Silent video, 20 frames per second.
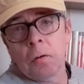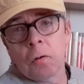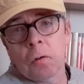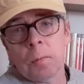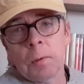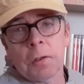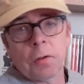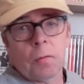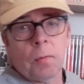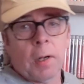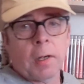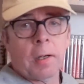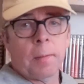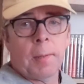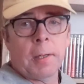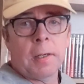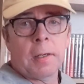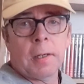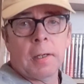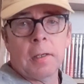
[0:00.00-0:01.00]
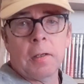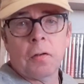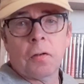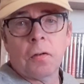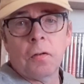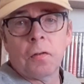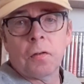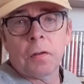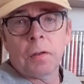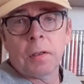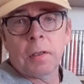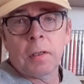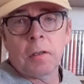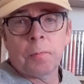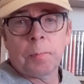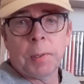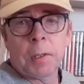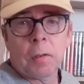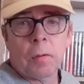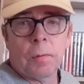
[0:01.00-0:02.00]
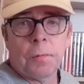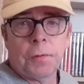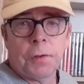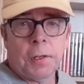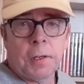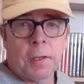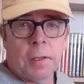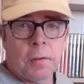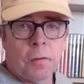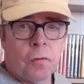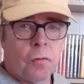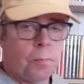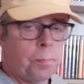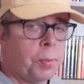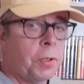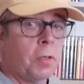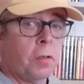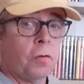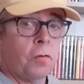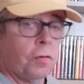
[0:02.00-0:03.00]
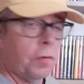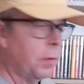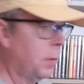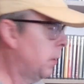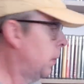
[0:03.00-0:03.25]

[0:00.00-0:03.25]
normally do recommendations on these pickup videos, but